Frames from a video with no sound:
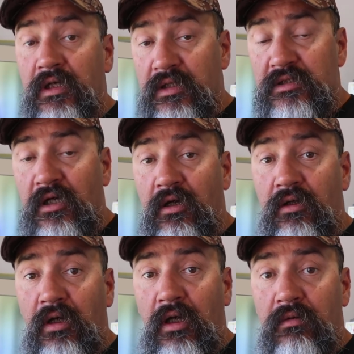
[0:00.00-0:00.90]
so
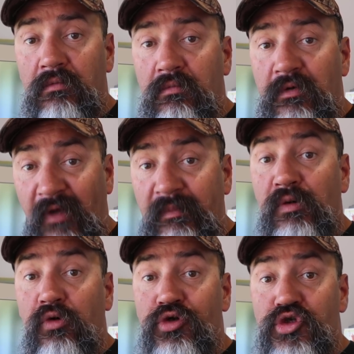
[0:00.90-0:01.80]
family
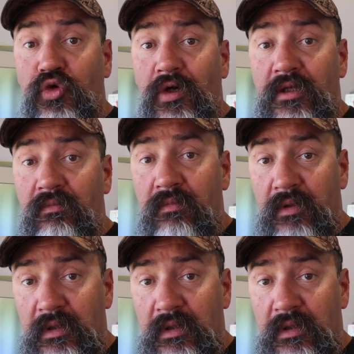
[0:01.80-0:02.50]
will enjoy them.